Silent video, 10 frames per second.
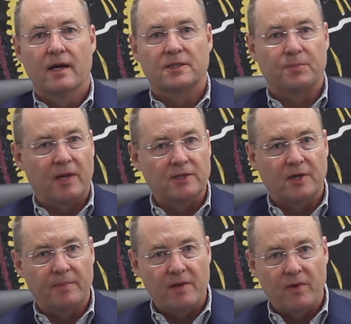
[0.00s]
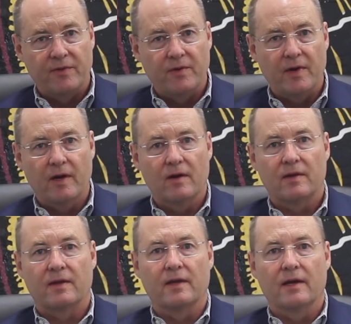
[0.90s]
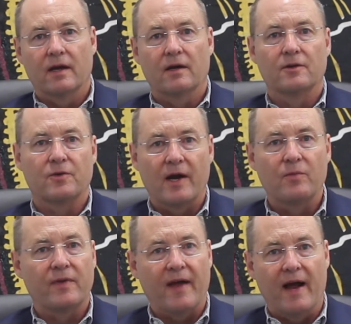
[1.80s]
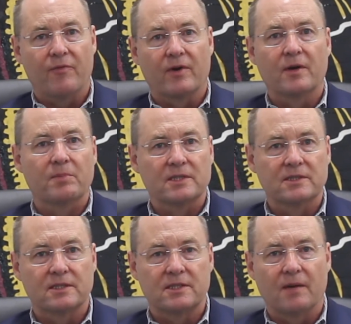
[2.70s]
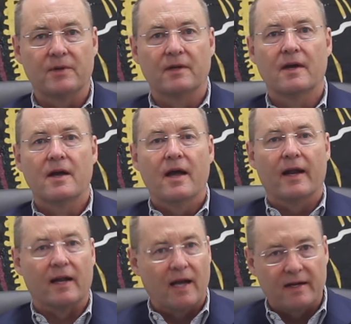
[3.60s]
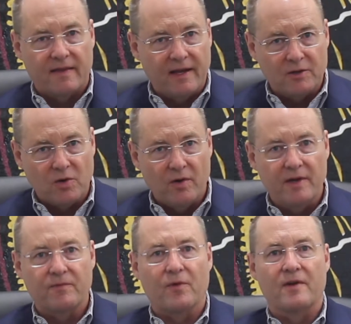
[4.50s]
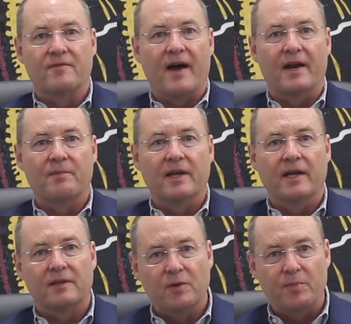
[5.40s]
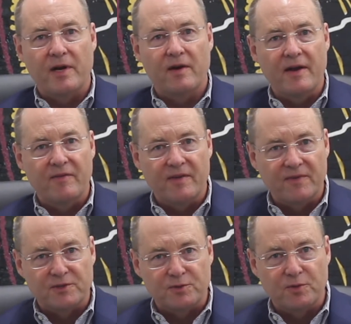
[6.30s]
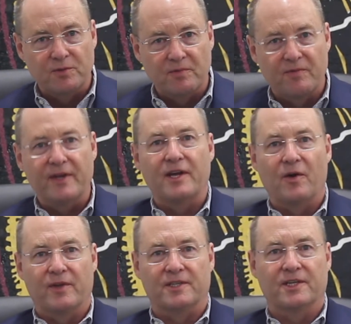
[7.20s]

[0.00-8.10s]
It's a pleasure to be with you here at the Trade with Africa Business Summit, and I'd like to thank Toyin for inviting me to appear, even if it's through video this